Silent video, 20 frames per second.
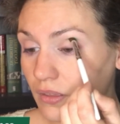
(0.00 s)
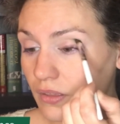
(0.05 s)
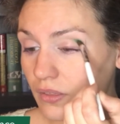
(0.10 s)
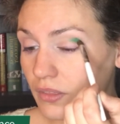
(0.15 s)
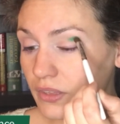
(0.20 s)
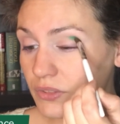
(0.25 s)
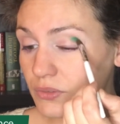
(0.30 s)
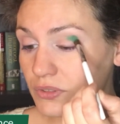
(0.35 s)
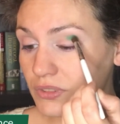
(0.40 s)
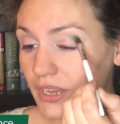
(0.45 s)

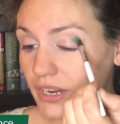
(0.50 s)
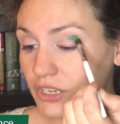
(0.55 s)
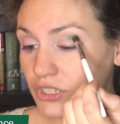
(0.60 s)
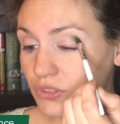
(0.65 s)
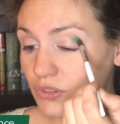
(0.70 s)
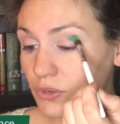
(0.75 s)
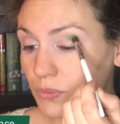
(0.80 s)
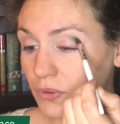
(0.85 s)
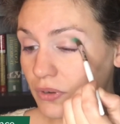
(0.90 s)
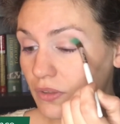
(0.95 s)
This was
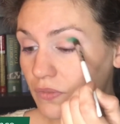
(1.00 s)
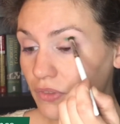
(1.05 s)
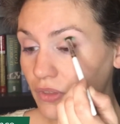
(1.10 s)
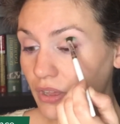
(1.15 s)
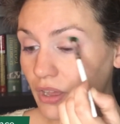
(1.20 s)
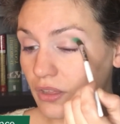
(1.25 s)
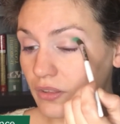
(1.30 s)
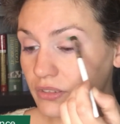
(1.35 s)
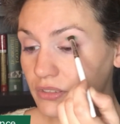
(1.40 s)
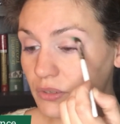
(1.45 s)
actually one of the
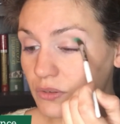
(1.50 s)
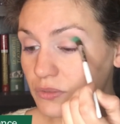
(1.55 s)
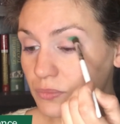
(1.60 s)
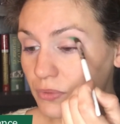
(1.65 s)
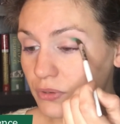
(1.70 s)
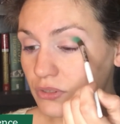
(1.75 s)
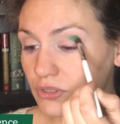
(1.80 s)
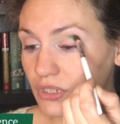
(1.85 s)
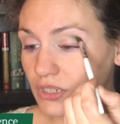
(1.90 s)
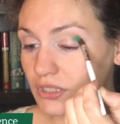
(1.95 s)
colors I was
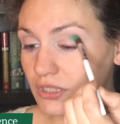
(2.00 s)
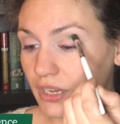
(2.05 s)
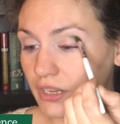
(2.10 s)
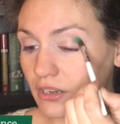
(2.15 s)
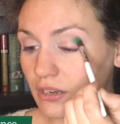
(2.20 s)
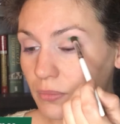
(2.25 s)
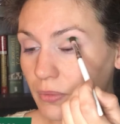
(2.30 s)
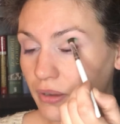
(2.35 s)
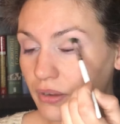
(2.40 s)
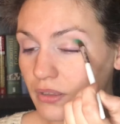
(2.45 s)
most
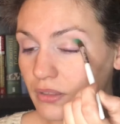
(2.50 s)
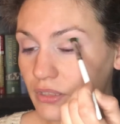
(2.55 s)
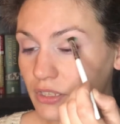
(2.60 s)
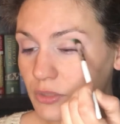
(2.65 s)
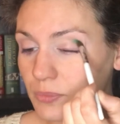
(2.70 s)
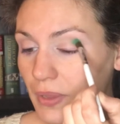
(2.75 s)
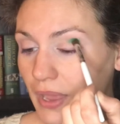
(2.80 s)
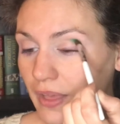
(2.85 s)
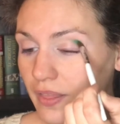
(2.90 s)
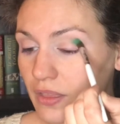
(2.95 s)
excited about in this
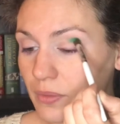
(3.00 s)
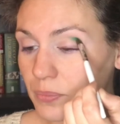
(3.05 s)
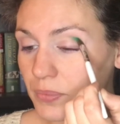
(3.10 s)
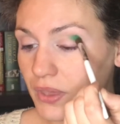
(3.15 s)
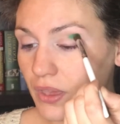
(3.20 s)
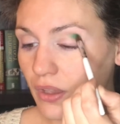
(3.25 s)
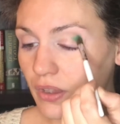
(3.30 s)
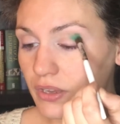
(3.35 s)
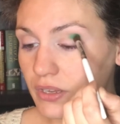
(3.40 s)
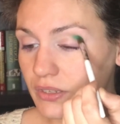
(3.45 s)
palette
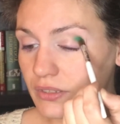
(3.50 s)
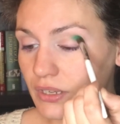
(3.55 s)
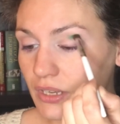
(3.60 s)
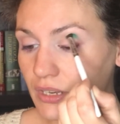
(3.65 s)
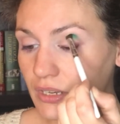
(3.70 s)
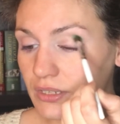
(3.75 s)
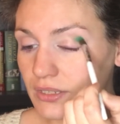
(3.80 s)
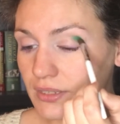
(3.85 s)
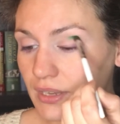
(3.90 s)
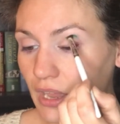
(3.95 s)
because
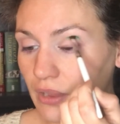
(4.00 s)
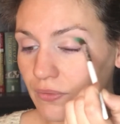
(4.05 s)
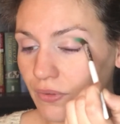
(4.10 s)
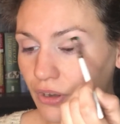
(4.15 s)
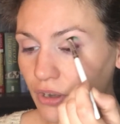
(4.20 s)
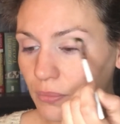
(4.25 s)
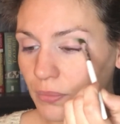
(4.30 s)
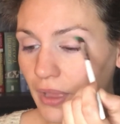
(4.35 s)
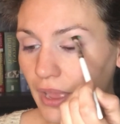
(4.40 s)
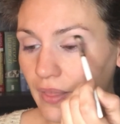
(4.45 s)
in a
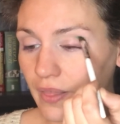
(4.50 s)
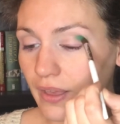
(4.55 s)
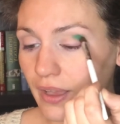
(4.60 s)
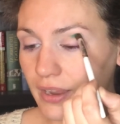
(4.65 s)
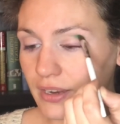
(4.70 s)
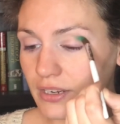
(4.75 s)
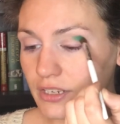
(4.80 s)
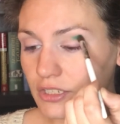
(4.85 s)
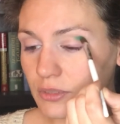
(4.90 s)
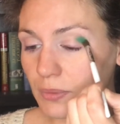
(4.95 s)
Sapphire palette, I
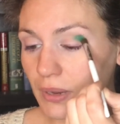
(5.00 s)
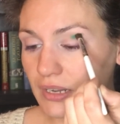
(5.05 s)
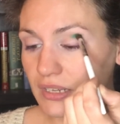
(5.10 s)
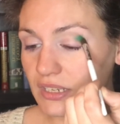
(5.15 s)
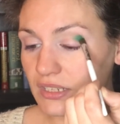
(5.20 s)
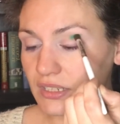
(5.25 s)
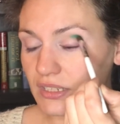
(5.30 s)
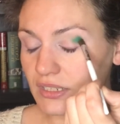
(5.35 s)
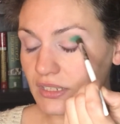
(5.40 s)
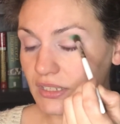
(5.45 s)

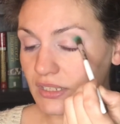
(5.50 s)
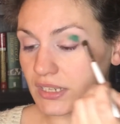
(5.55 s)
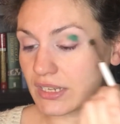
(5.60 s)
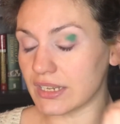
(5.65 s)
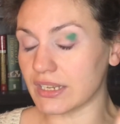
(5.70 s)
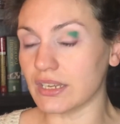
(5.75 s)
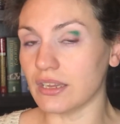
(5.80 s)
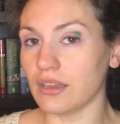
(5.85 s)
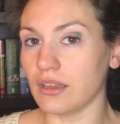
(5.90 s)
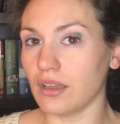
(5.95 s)
expected to
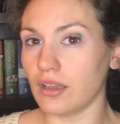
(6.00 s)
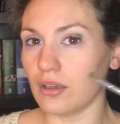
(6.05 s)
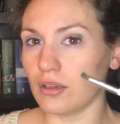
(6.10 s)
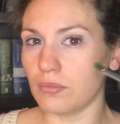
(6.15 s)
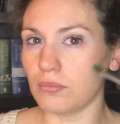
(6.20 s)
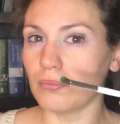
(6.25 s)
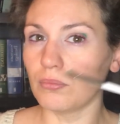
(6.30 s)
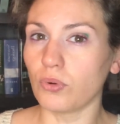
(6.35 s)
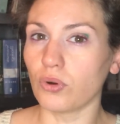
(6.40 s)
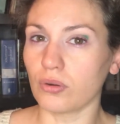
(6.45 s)
see
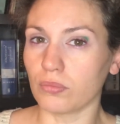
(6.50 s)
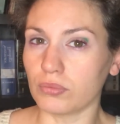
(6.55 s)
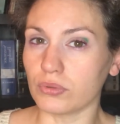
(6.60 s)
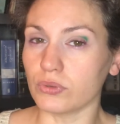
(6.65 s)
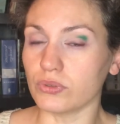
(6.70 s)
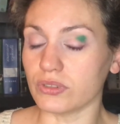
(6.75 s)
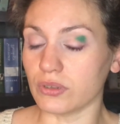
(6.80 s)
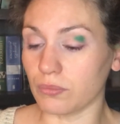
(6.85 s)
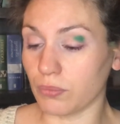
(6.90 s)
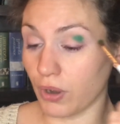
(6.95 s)
more
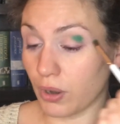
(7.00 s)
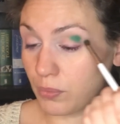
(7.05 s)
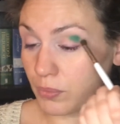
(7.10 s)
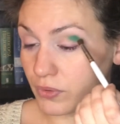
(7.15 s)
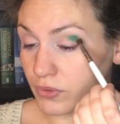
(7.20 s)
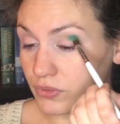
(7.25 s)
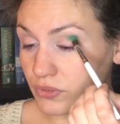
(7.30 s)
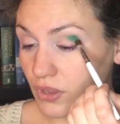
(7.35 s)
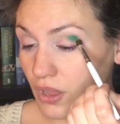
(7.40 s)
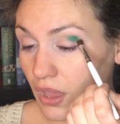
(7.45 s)
blues and
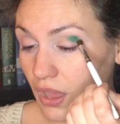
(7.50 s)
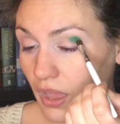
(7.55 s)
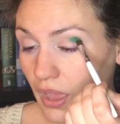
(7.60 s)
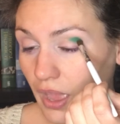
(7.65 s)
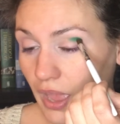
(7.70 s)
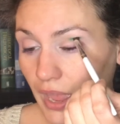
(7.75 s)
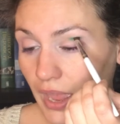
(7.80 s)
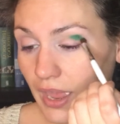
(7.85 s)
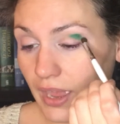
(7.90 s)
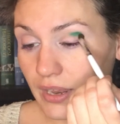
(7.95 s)
purples.
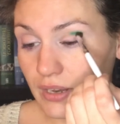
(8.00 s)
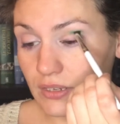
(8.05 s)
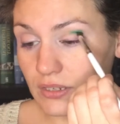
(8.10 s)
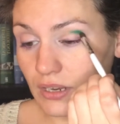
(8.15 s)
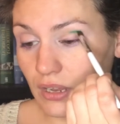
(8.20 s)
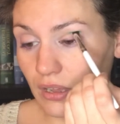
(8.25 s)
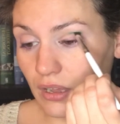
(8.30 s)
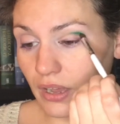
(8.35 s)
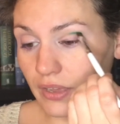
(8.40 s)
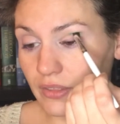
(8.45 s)
And
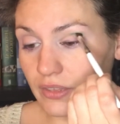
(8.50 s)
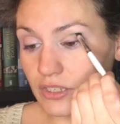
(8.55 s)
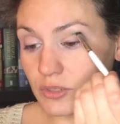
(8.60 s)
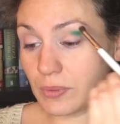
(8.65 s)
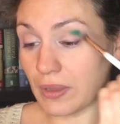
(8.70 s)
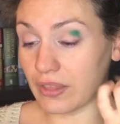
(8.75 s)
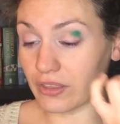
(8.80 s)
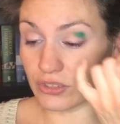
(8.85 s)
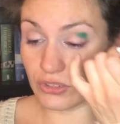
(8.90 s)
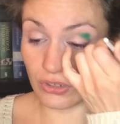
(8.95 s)
this
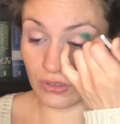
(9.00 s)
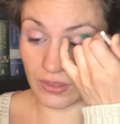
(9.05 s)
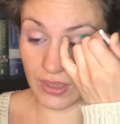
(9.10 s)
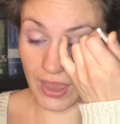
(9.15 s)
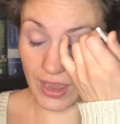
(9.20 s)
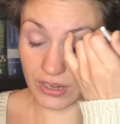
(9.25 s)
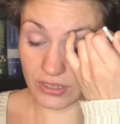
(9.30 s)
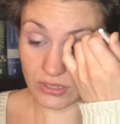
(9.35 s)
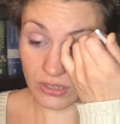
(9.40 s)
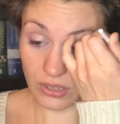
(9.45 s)
palette certainly
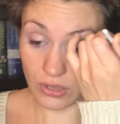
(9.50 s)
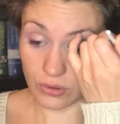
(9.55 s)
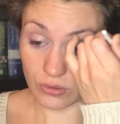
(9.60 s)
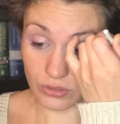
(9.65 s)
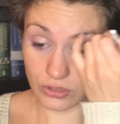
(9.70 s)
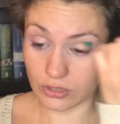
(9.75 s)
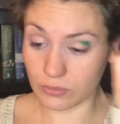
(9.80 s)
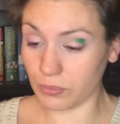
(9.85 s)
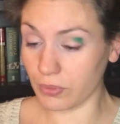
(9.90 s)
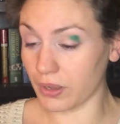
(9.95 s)
has
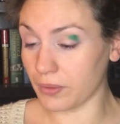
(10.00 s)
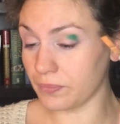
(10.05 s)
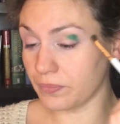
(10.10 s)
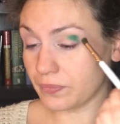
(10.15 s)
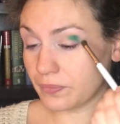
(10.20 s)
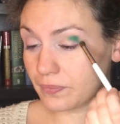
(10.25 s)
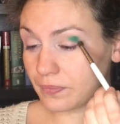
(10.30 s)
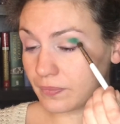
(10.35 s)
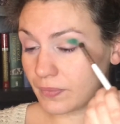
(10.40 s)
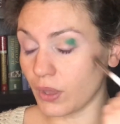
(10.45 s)
those, but
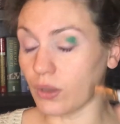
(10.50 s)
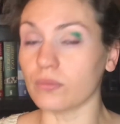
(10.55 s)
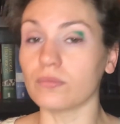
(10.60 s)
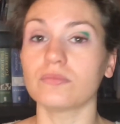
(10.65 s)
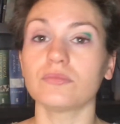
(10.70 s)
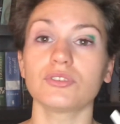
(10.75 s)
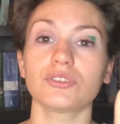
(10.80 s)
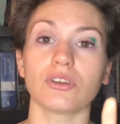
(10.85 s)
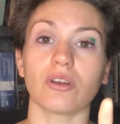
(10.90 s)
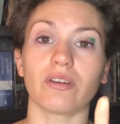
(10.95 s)
oh,
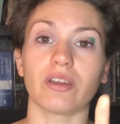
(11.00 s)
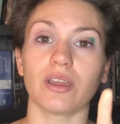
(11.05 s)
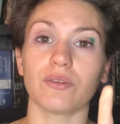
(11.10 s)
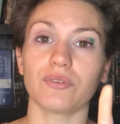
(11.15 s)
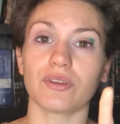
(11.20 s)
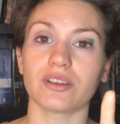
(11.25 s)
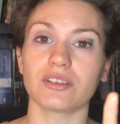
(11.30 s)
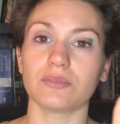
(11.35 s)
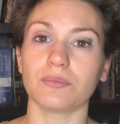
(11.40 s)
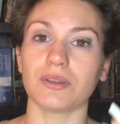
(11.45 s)
sorry, I
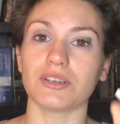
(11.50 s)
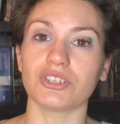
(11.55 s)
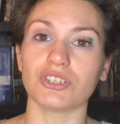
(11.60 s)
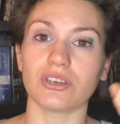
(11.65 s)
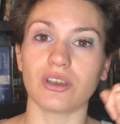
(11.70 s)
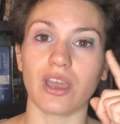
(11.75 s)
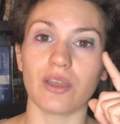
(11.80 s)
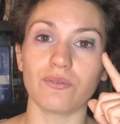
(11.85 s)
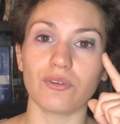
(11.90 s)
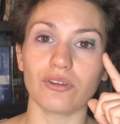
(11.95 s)
forgot to
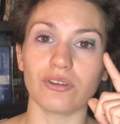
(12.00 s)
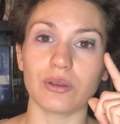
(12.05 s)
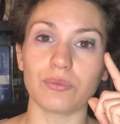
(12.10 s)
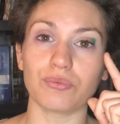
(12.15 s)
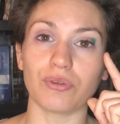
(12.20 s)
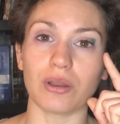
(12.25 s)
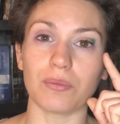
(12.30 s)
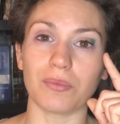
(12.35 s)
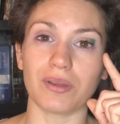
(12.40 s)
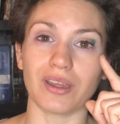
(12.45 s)
mention, I've already
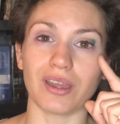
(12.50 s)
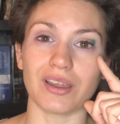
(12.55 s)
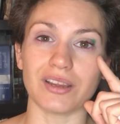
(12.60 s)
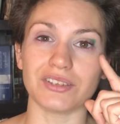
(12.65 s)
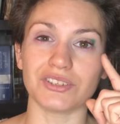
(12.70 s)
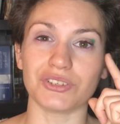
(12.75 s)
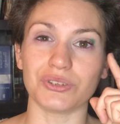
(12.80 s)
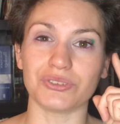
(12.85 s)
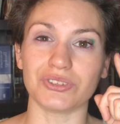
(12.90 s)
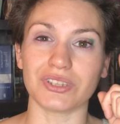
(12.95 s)
primed my
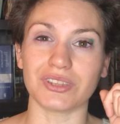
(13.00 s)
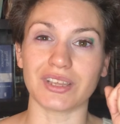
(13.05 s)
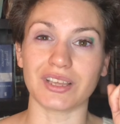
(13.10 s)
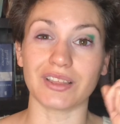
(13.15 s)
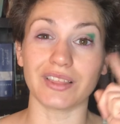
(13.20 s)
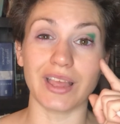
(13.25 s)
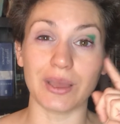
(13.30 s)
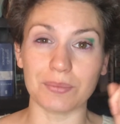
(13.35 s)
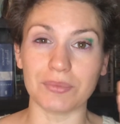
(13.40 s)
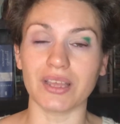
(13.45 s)
eyes using the
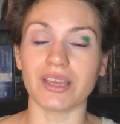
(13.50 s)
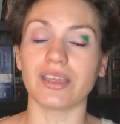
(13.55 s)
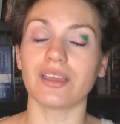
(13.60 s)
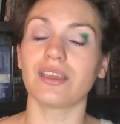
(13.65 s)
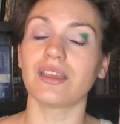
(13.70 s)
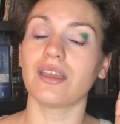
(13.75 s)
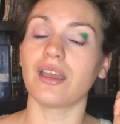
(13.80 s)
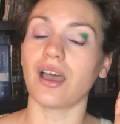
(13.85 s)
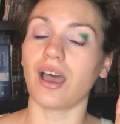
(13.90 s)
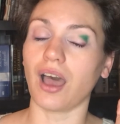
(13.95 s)
Glam Light
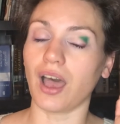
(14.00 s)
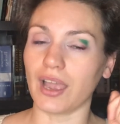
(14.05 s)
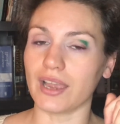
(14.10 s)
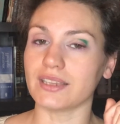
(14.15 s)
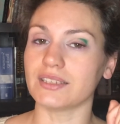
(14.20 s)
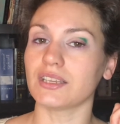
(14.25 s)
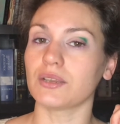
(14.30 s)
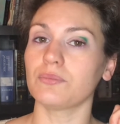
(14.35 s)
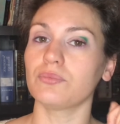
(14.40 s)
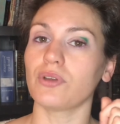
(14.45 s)

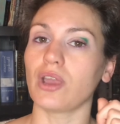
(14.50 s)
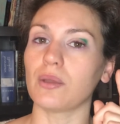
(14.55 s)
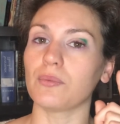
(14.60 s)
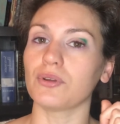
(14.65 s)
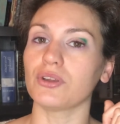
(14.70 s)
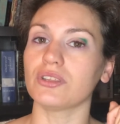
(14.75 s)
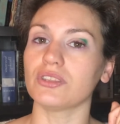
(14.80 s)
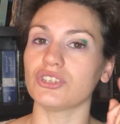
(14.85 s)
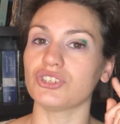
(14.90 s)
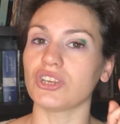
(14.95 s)
Icing Primer
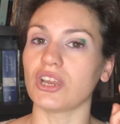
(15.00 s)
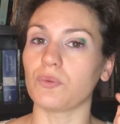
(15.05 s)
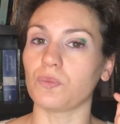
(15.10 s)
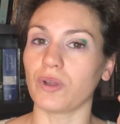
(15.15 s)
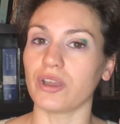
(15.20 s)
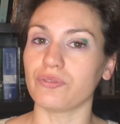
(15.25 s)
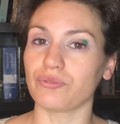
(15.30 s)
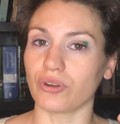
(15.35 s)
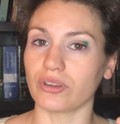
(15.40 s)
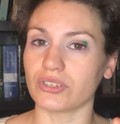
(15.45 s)
in the shade
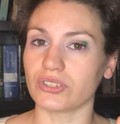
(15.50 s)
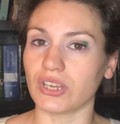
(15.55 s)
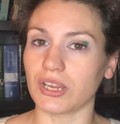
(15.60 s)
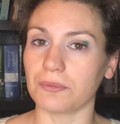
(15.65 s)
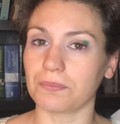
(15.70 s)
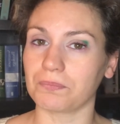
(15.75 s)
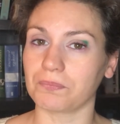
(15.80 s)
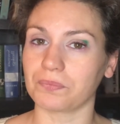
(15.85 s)
White Frosting.